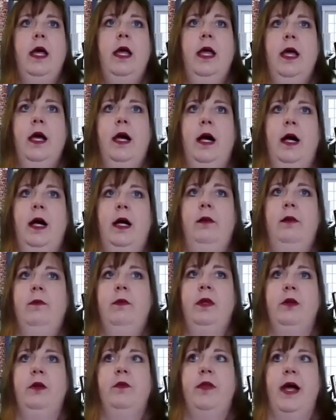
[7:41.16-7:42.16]
And
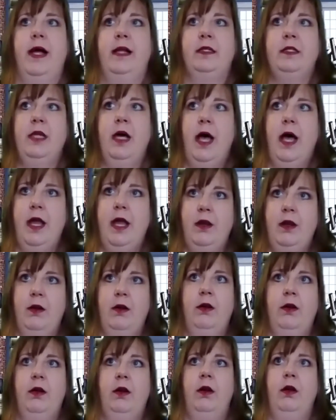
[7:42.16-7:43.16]
when you're that
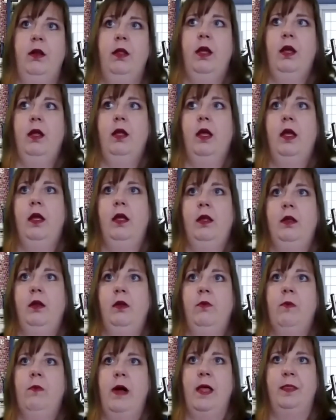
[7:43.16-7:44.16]
tired,
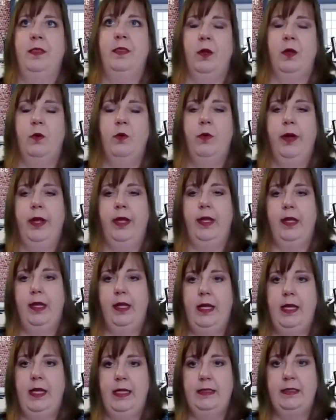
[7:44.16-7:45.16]
you want the quick,
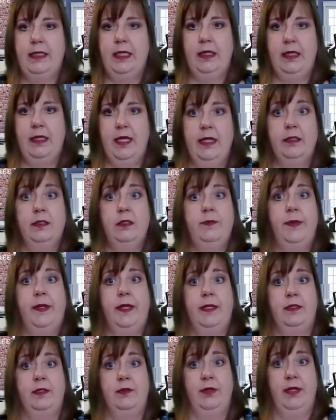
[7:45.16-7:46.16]
easy things
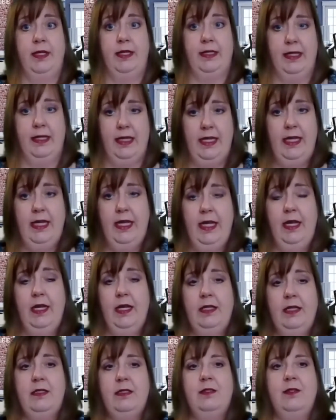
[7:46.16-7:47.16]
because you need to
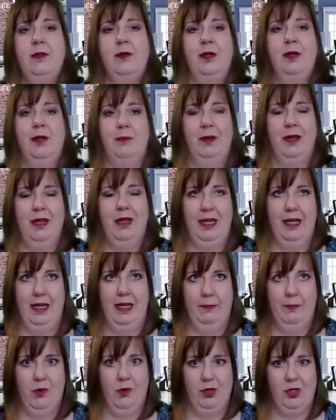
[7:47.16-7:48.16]
eat. So you're
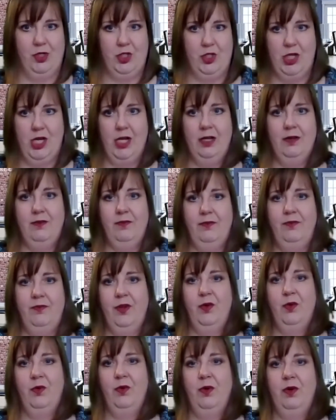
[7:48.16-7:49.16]
eating more junk
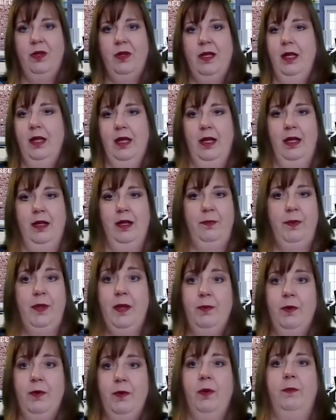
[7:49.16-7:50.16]
food. And
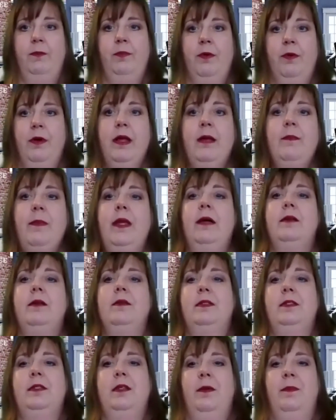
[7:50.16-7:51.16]
people would bring
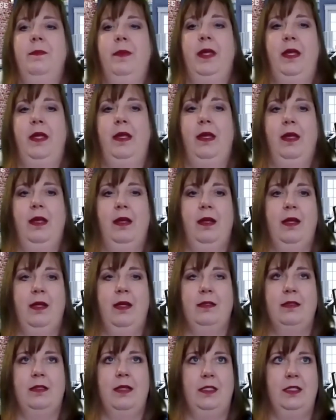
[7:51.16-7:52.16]
meals to me
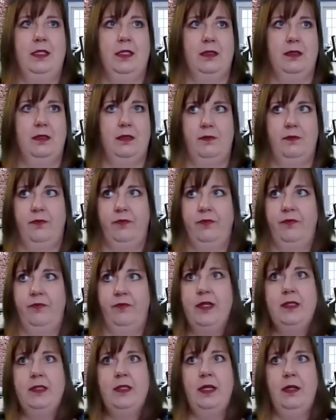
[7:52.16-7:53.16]
because I just
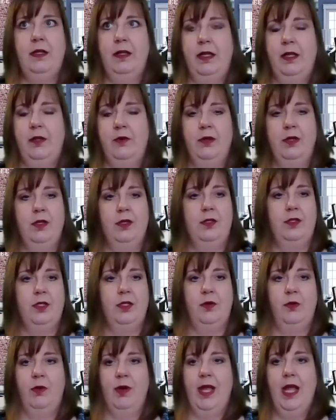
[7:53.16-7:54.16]
physically couldn't
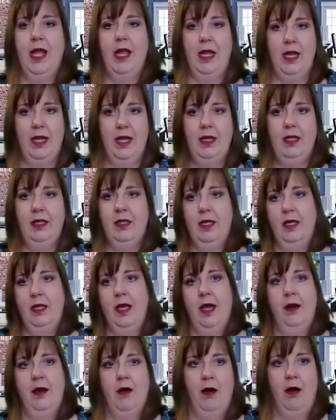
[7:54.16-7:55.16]
do anything
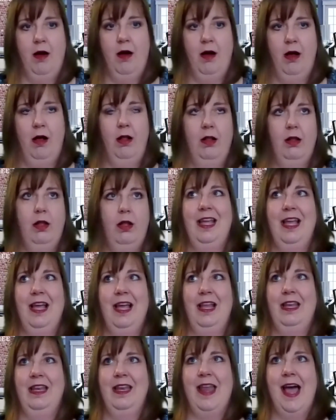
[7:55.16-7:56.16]
at all.
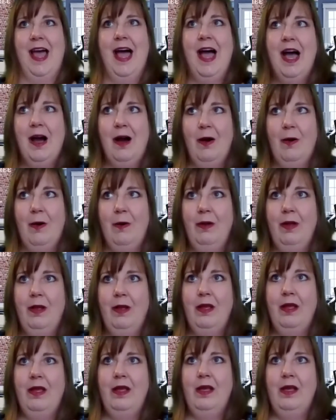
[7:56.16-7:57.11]
And now,